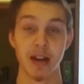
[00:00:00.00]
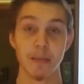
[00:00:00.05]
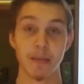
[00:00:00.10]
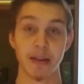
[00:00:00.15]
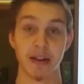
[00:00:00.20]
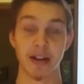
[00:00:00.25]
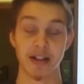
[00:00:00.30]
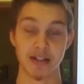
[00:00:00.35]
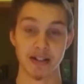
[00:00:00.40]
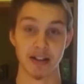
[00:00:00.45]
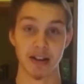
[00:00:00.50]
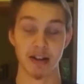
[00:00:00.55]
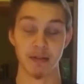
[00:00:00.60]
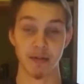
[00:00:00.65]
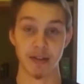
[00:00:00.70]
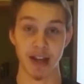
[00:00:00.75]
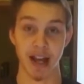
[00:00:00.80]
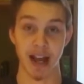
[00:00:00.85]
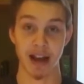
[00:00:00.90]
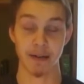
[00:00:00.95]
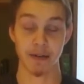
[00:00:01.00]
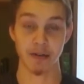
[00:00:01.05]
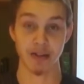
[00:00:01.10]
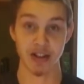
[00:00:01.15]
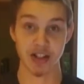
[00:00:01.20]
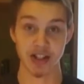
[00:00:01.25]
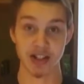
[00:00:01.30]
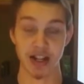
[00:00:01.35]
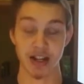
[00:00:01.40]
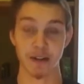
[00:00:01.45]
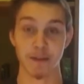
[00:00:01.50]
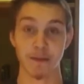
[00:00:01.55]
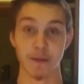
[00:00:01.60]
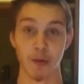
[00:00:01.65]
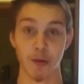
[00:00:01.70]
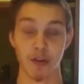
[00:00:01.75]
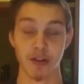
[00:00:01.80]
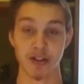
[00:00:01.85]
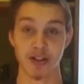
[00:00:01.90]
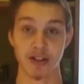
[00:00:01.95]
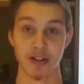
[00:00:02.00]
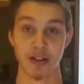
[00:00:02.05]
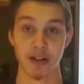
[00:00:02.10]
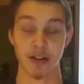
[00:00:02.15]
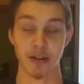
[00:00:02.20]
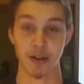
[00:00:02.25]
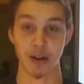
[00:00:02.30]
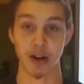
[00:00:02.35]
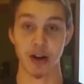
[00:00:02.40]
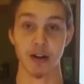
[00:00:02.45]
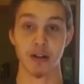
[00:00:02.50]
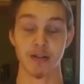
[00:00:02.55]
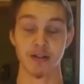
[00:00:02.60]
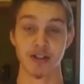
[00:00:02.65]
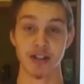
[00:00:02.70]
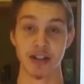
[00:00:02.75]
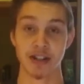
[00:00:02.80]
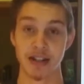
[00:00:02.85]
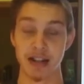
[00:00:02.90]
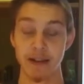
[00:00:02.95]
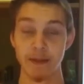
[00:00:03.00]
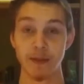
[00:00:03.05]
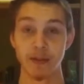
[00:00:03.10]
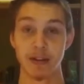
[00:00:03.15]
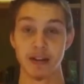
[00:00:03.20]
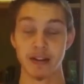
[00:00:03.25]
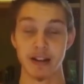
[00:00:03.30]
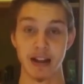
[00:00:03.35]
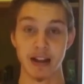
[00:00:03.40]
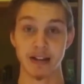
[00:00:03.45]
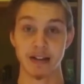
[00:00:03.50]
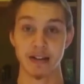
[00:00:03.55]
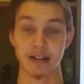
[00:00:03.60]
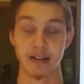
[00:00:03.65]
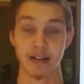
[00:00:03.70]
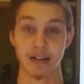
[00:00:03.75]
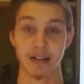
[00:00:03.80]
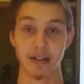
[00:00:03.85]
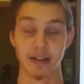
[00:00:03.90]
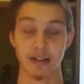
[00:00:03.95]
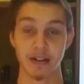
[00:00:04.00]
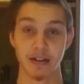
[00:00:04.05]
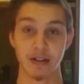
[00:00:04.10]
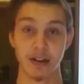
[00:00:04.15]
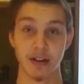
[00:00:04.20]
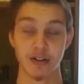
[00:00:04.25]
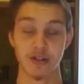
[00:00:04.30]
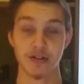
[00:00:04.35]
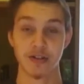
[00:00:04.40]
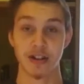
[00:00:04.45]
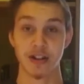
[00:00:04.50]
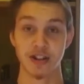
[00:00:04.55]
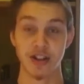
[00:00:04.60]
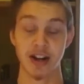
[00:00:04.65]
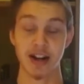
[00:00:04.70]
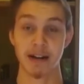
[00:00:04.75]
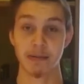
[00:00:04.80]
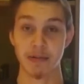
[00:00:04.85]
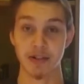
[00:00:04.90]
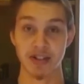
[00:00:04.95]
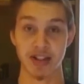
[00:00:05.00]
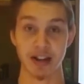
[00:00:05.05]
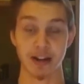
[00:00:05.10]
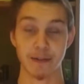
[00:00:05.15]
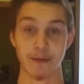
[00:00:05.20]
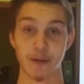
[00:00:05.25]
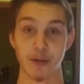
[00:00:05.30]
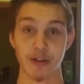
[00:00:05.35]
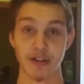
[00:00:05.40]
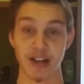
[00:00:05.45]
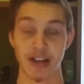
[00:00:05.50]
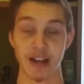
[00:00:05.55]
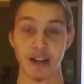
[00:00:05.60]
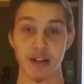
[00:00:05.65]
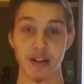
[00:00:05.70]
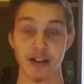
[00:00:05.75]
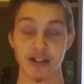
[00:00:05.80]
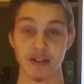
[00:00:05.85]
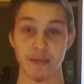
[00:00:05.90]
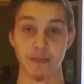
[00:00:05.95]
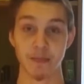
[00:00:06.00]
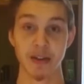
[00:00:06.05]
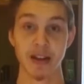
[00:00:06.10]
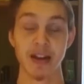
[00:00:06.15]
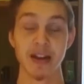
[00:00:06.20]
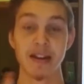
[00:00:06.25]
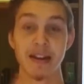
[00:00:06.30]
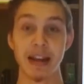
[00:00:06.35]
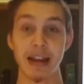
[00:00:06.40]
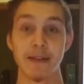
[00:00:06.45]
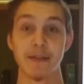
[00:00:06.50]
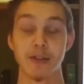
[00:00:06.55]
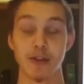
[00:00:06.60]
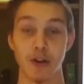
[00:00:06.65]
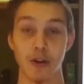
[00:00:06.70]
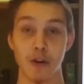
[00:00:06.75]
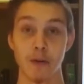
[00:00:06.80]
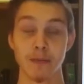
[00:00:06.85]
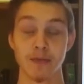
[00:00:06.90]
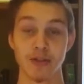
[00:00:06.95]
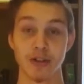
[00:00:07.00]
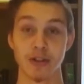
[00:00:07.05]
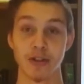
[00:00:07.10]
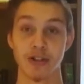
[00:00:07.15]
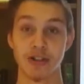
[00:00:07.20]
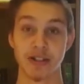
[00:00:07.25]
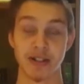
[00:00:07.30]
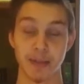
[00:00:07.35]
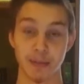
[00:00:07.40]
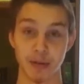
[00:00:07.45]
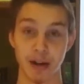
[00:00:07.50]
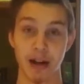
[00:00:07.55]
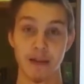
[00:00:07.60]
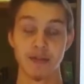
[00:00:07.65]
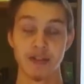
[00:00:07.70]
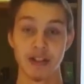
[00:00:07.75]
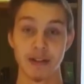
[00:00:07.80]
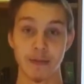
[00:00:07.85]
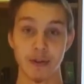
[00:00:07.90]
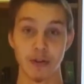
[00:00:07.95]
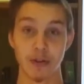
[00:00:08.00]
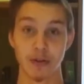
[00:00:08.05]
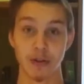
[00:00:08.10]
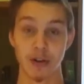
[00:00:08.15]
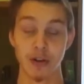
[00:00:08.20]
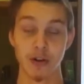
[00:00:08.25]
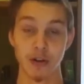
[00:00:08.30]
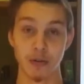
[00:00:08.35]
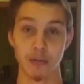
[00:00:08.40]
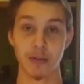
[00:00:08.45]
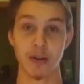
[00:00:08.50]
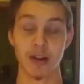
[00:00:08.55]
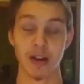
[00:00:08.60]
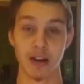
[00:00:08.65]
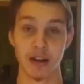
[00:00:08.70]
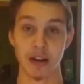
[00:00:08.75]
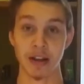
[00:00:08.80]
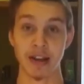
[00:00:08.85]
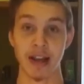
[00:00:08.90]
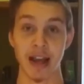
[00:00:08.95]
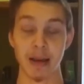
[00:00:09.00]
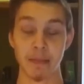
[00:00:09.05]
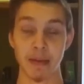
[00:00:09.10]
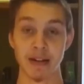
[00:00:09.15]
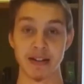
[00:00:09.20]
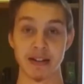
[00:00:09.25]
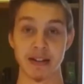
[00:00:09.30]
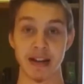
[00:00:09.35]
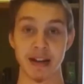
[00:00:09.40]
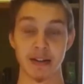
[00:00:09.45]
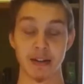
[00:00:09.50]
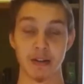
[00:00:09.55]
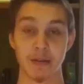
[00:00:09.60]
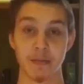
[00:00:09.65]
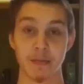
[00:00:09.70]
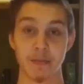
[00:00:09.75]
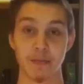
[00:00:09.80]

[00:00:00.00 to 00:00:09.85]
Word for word: Because when you have state-enforced theocracies, even in, in countries like China with state-enforced atheism, even home churches in the privacy of your own home, you can't meet together.